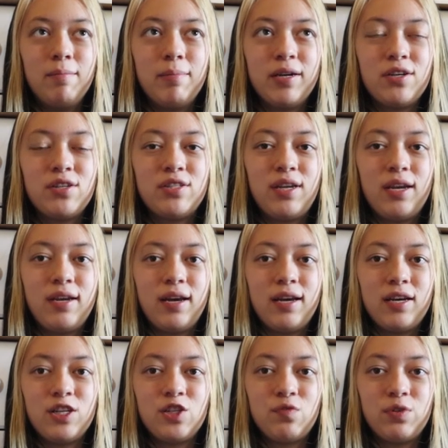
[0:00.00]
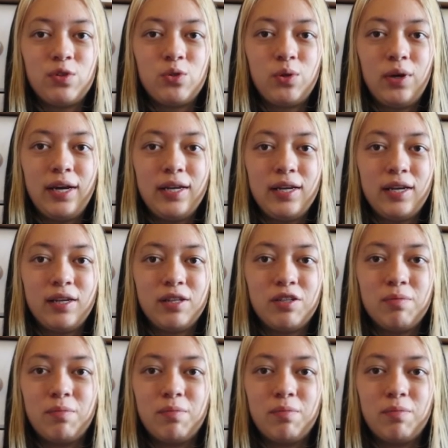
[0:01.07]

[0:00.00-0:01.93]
because today is for training,